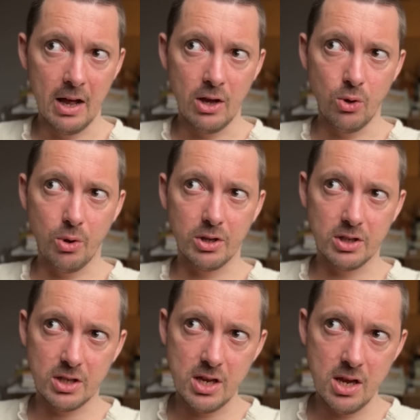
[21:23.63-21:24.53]
You can
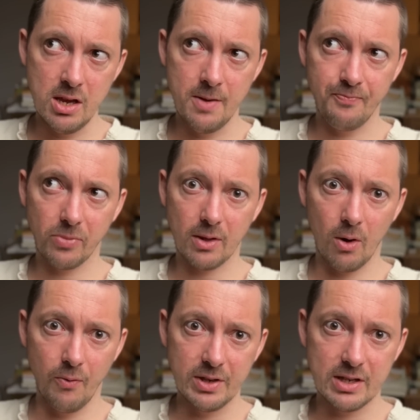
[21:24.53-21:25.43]
see,
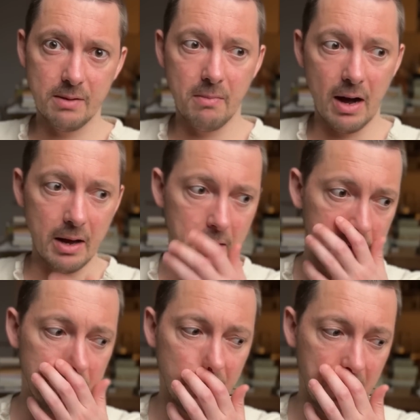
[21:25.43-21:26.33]
obviously, my
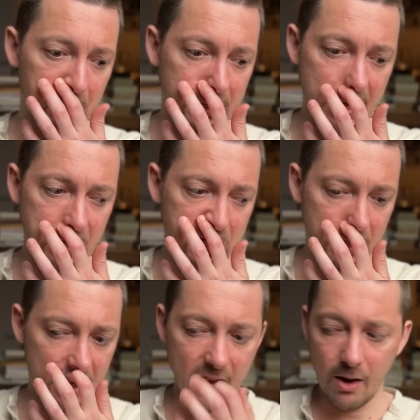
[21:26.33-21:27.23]
recommendation
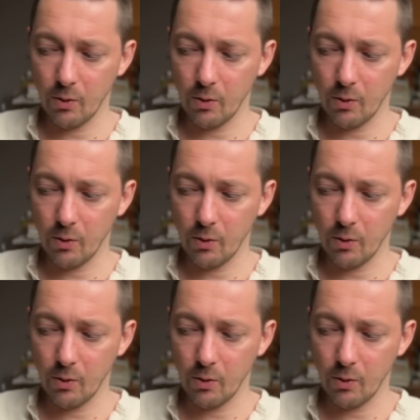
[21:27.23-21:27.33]
here,